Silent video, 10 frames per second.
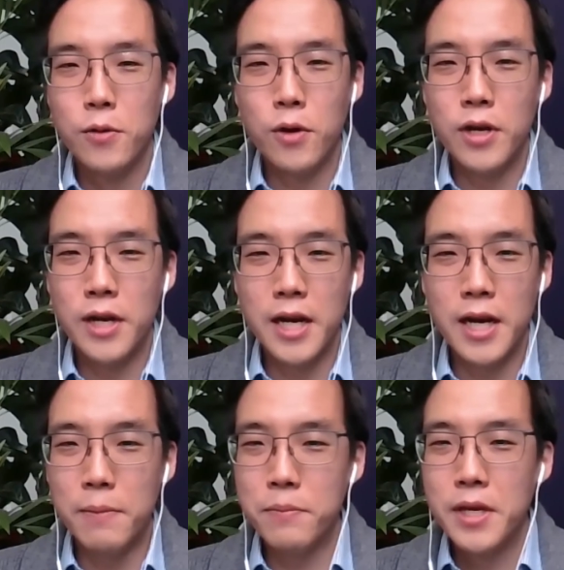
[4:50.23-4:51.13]
Well,
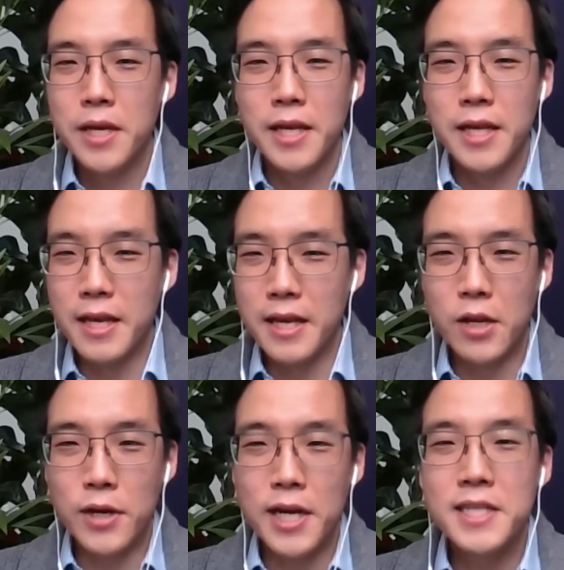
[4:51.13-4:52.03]

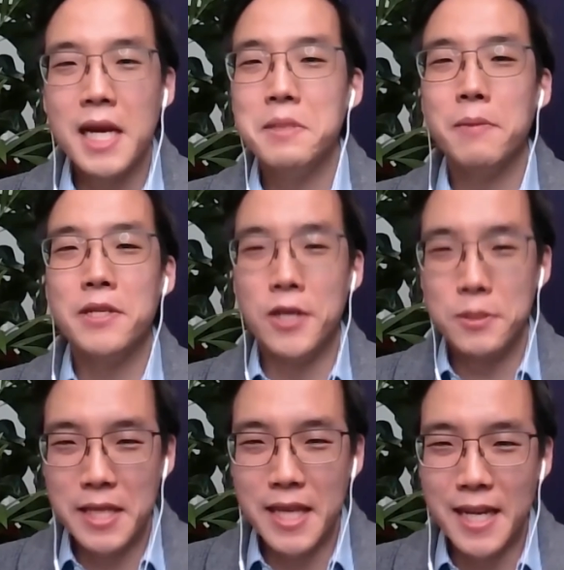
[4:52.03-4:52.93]
each time someone
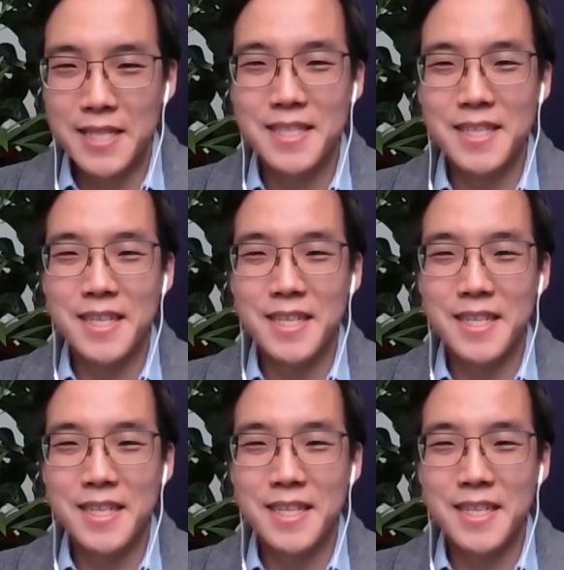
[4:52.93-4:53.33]
tells me that,